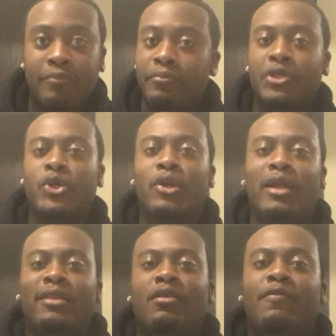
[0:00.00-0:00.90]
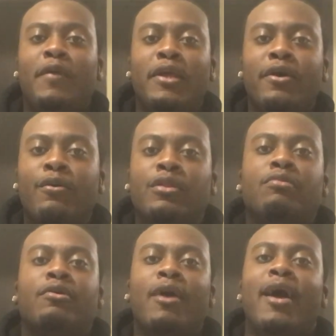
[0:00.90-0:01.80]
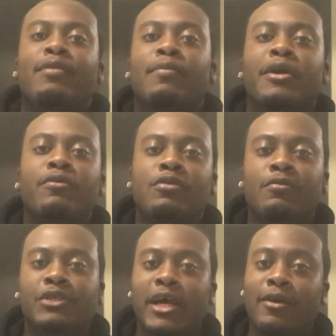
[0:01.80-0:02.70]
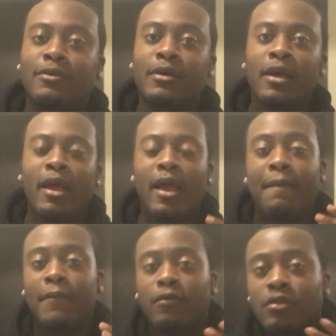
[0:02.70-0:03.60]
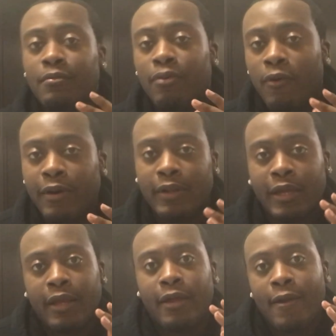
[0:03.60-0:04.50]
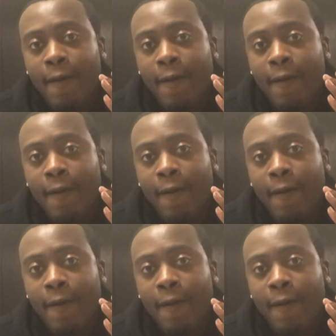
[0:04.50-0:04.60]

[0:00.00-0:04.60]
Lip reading: Be sure to like this video, subscribe to my YouTube channel, and most importantly,